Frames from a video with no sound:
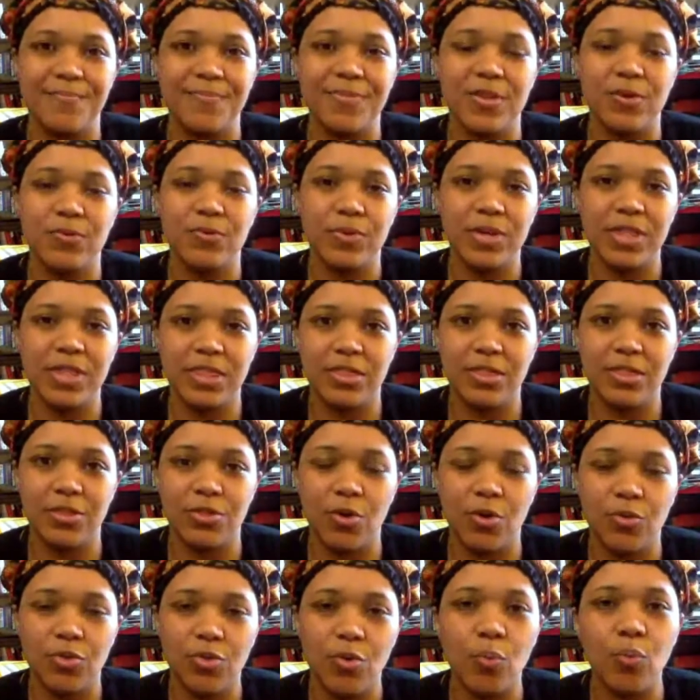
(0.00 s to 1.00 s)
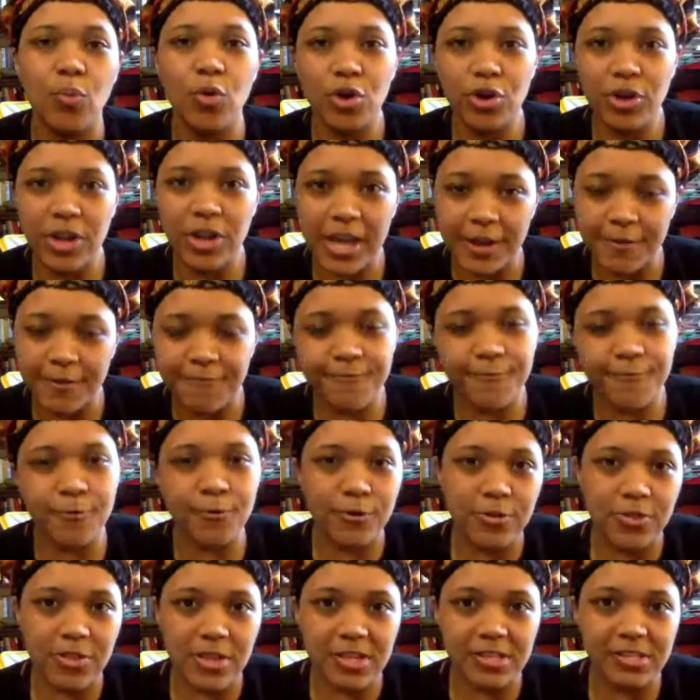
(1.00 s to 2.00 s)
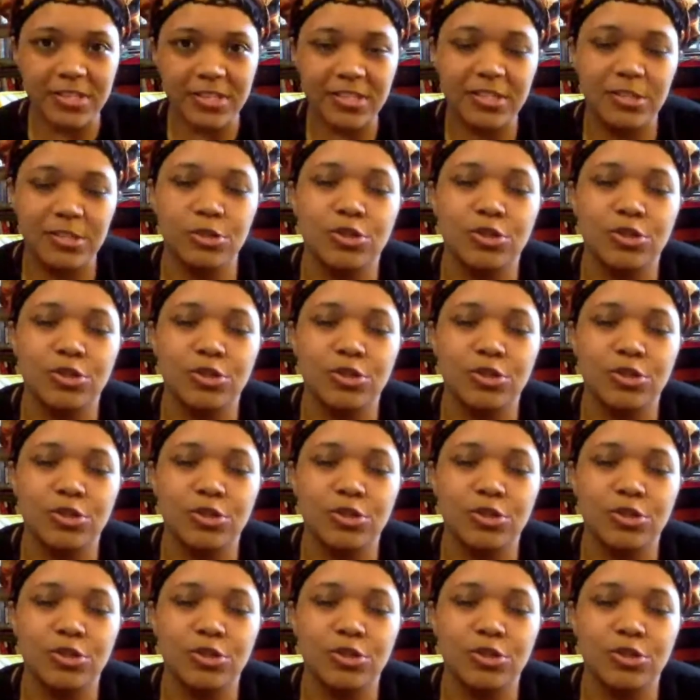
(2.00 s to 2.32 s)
with the wording for this